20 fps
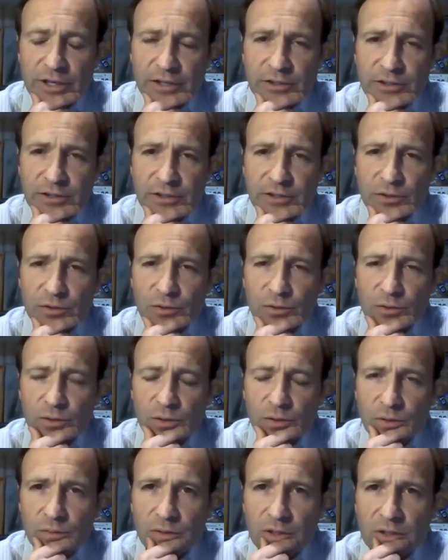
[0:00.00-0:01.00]
Jackson
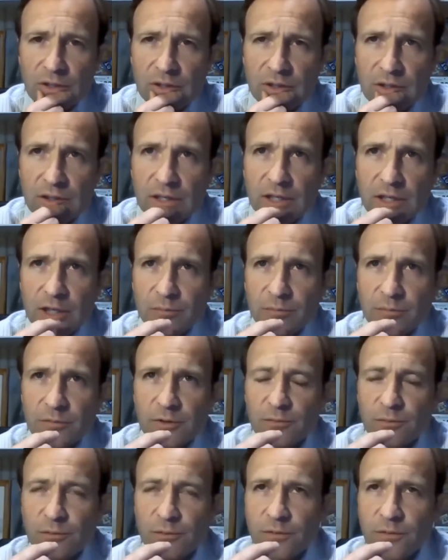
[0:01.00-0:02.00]
Hole,
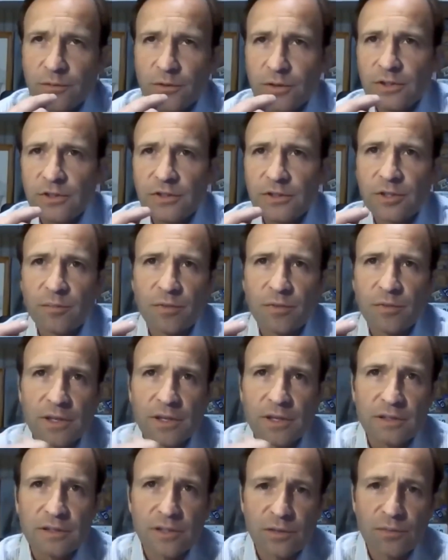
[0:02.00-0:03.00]
he referred to some
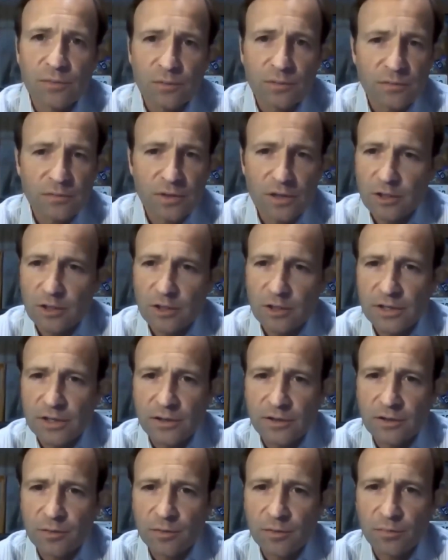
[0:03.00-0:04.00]
things that we've talked
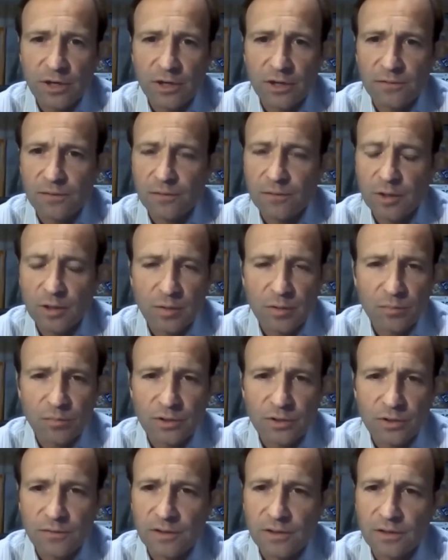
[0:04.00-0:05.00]
about here on the
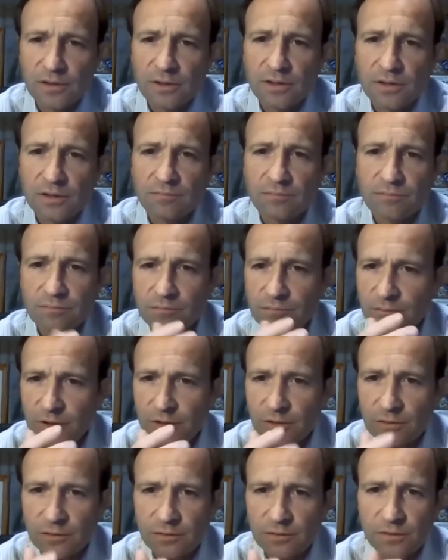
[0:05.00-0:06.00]
briefing. That
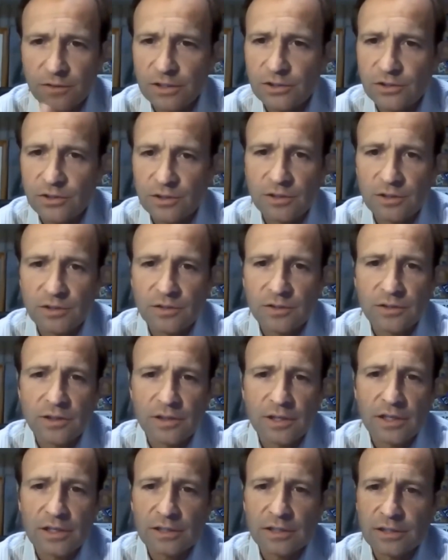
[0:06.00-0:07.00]
inflation
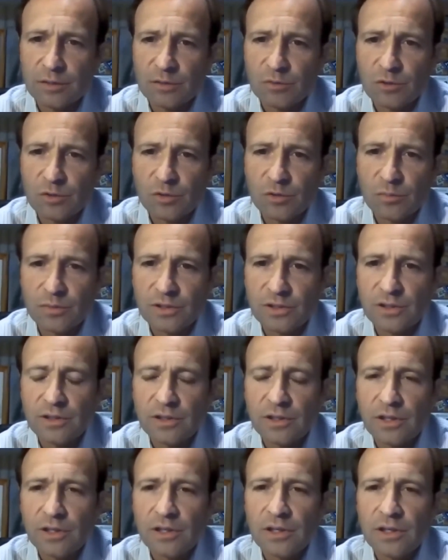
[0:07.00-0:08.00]
seems to
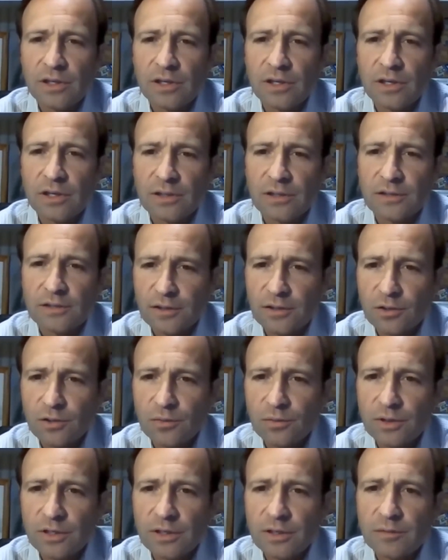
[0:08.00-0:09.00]
be
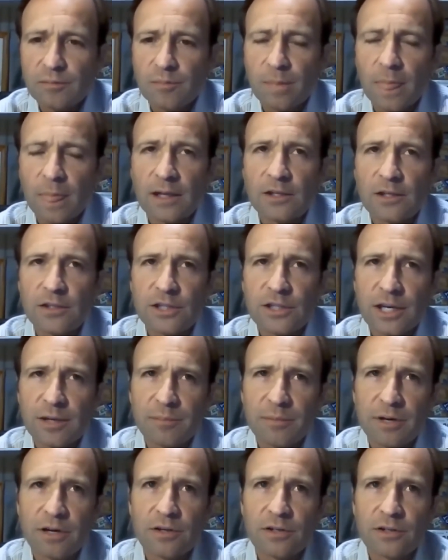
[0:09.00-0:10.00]
slowing. The
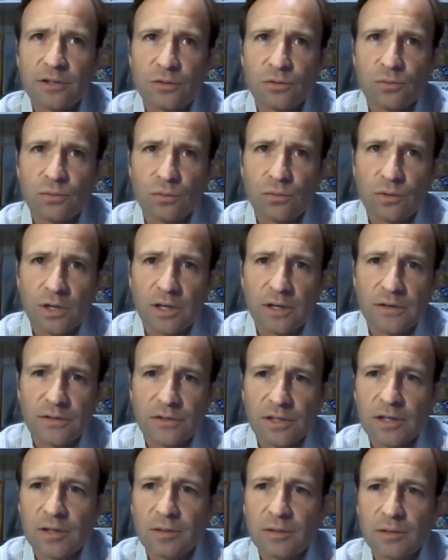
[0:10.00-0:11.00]
job market has cooled off
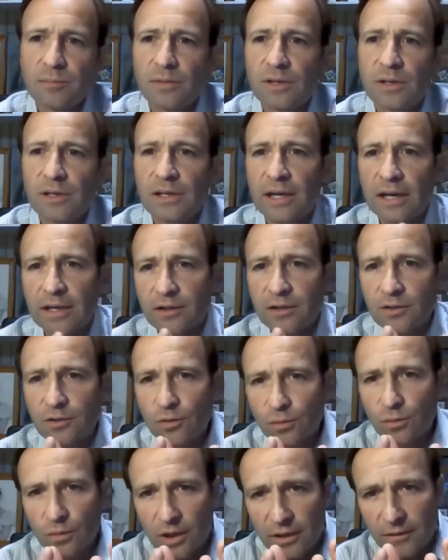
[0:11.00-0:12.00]
some, but not
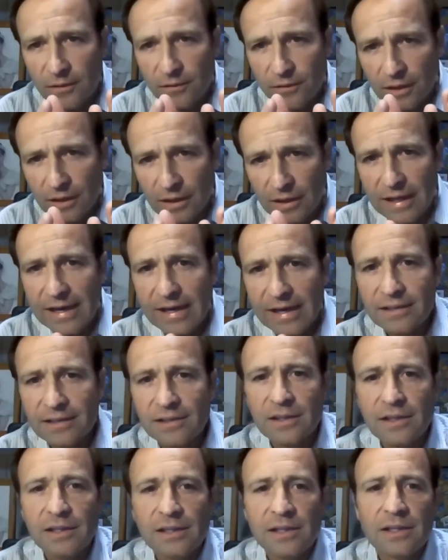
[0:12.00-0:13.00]
cooled off a lot.